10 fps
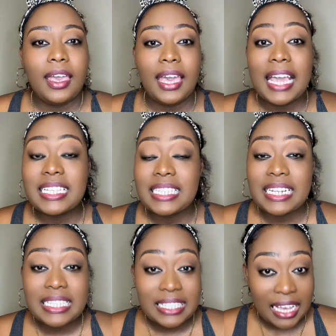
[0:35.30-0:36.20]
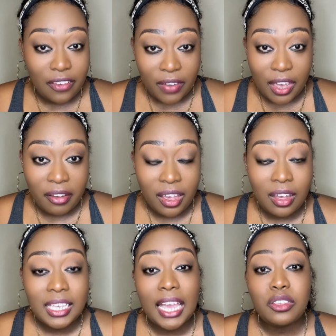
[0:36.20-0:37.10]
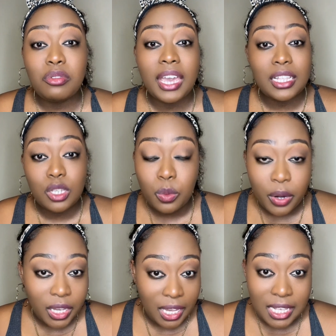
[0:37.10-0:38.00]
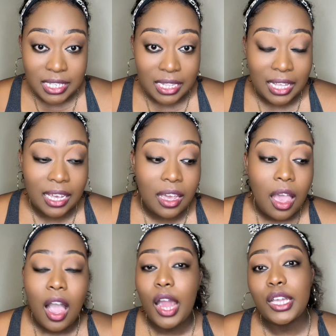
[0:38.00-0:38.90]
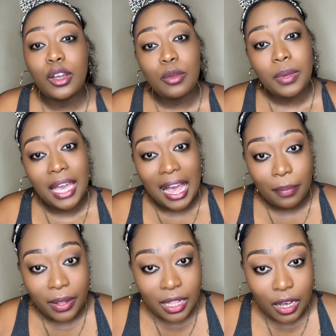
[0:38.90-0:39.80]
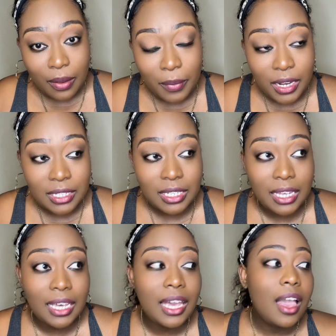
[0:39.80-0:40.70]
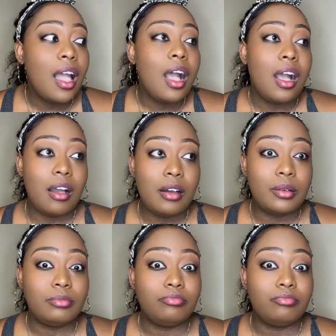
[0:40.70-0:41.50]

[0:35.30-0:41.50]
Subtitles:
Is it in a safe area? Can you get to work easily? Are you going to be happy in that community? Yeah,